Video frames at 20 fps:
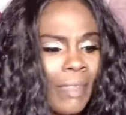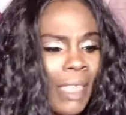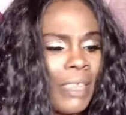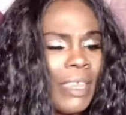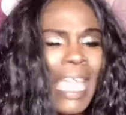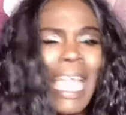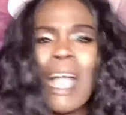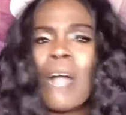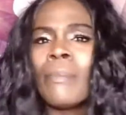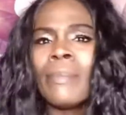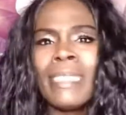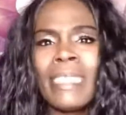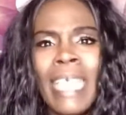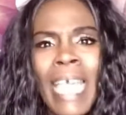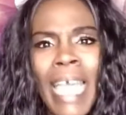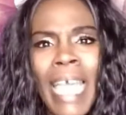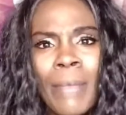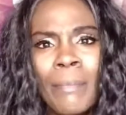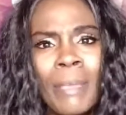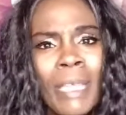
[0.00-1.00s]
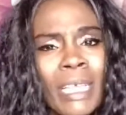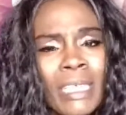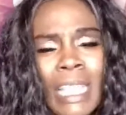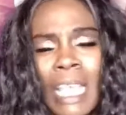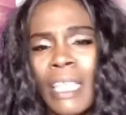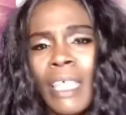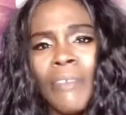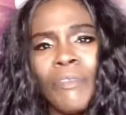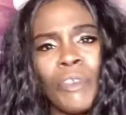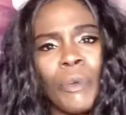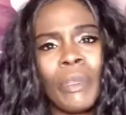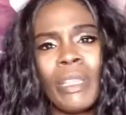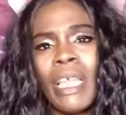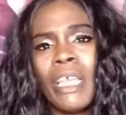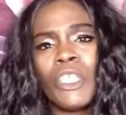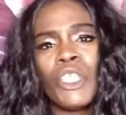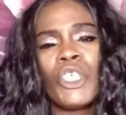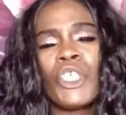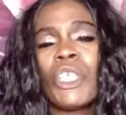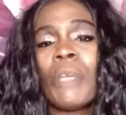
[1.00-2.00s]
Now I'm sad because I left the
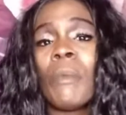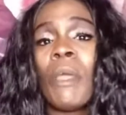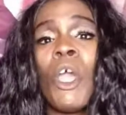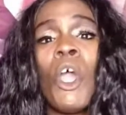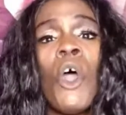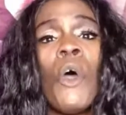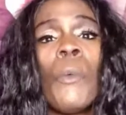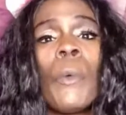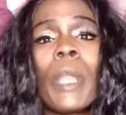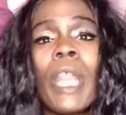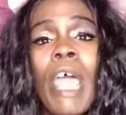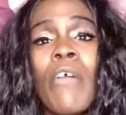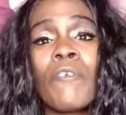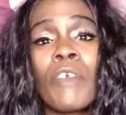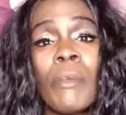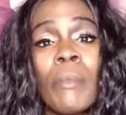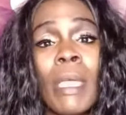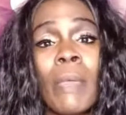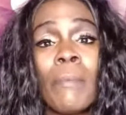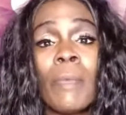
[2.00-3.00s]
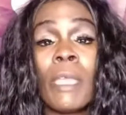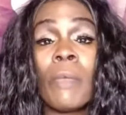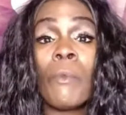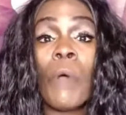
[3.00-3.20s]
relationship, whatever it may be.